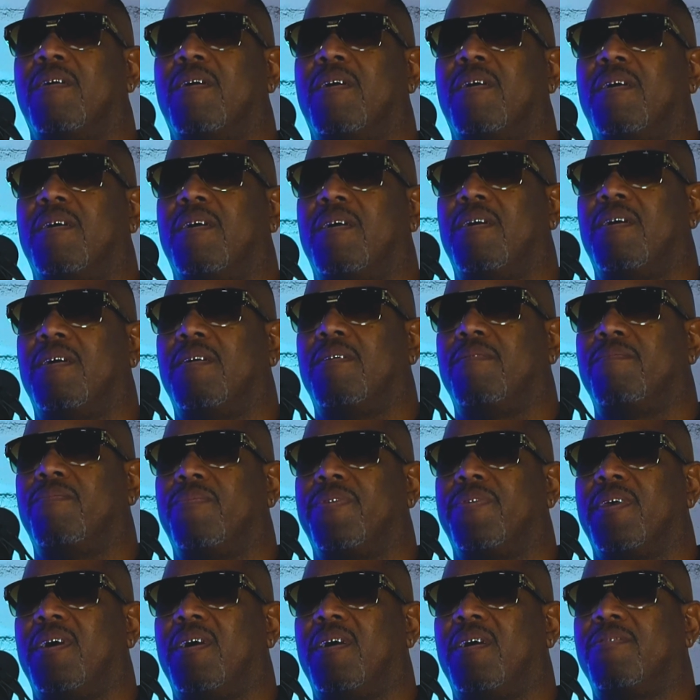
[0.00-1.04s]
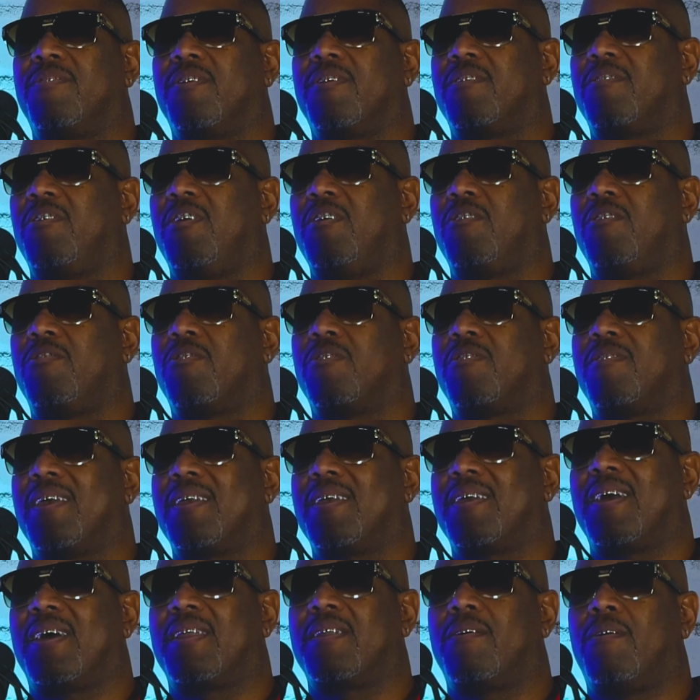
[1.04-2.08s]
other teachers
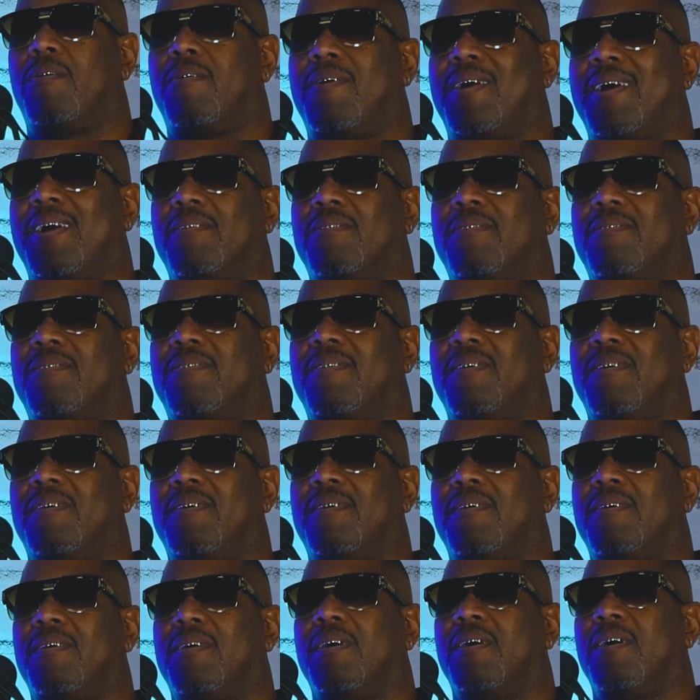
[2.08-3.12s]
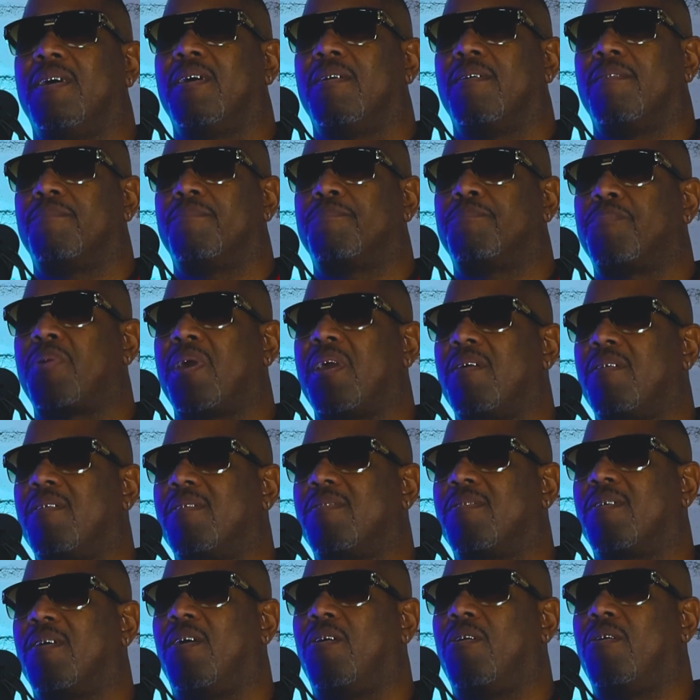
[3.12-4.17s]
that got to go out to
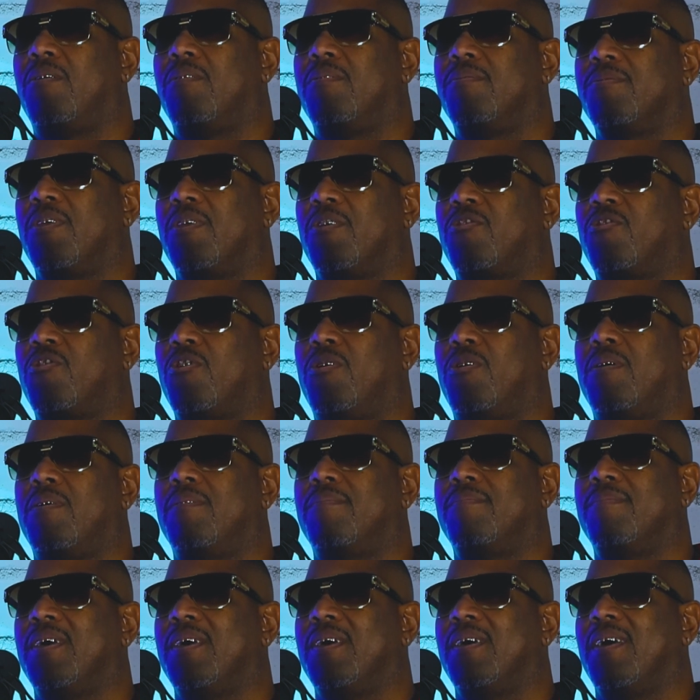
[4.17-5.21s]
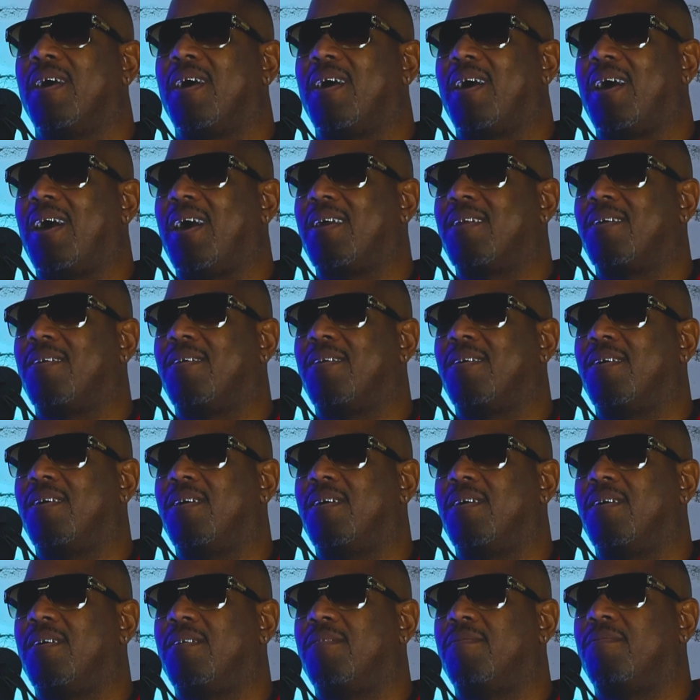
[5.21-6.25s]
parents' home to show them how
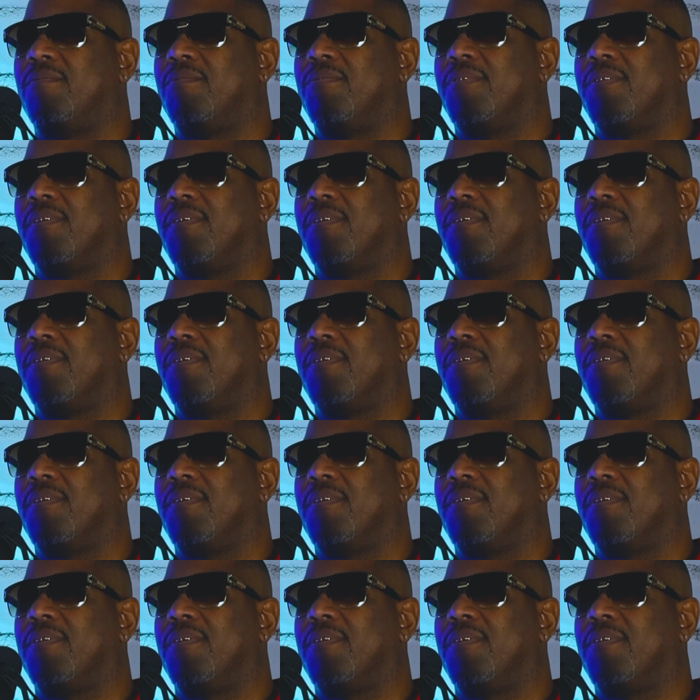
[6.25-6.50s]
to